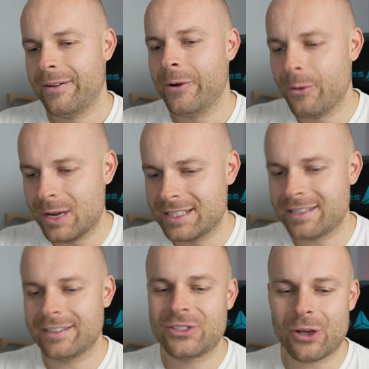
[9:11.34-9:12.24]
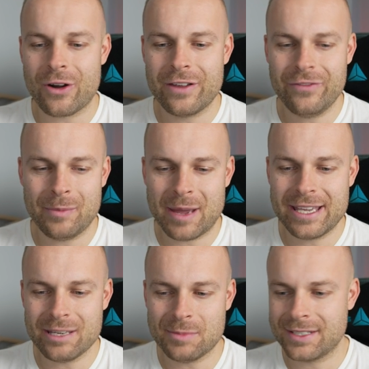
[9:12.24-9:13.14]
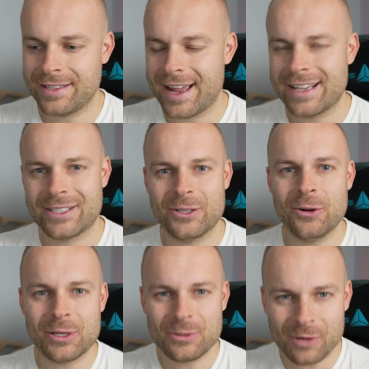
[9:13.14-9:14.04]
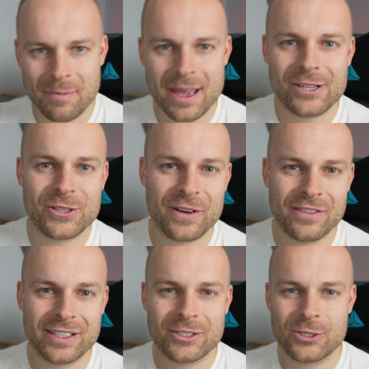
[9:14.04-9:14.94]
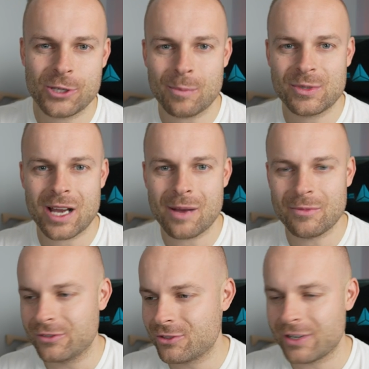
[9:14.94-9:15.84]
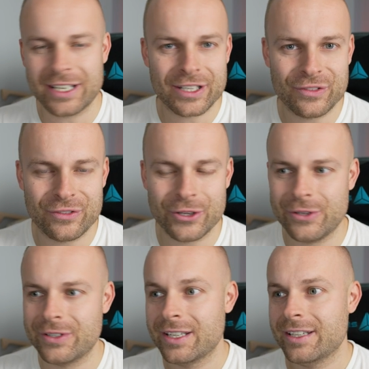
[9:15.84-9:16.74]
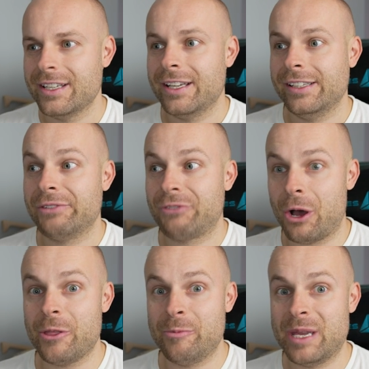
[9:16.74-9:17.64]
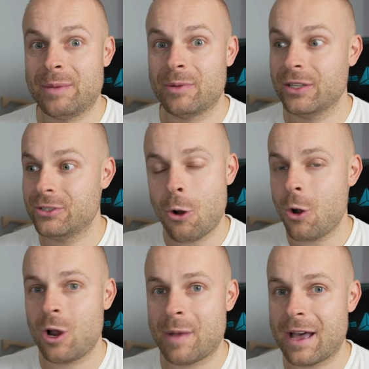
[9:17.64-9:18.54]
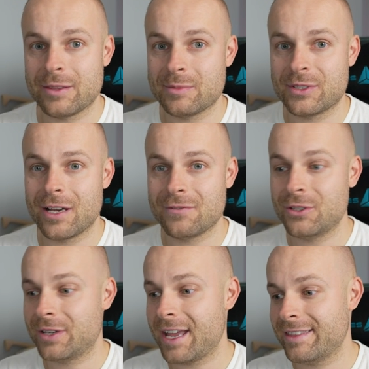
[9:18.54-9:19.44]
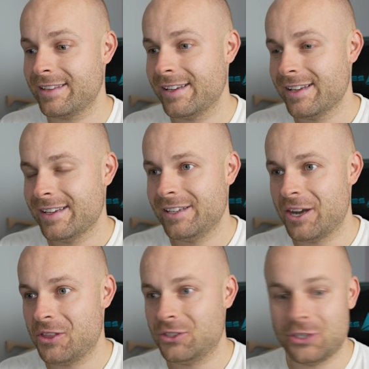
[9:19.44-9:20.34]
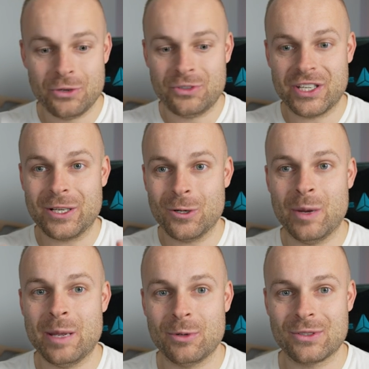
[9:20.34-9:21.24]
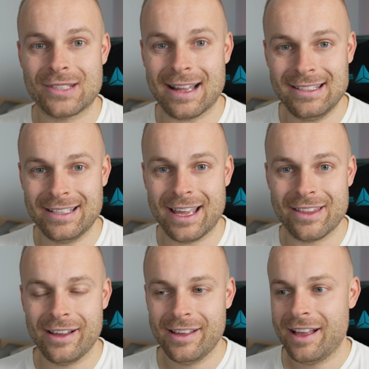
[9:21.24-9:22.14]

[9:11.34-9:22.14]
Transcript: always sorry for making mistakes and always want to make sure everything's topped up with drink and food. You've got the people that talk about themselves. You get the, you know, the two single people sat together.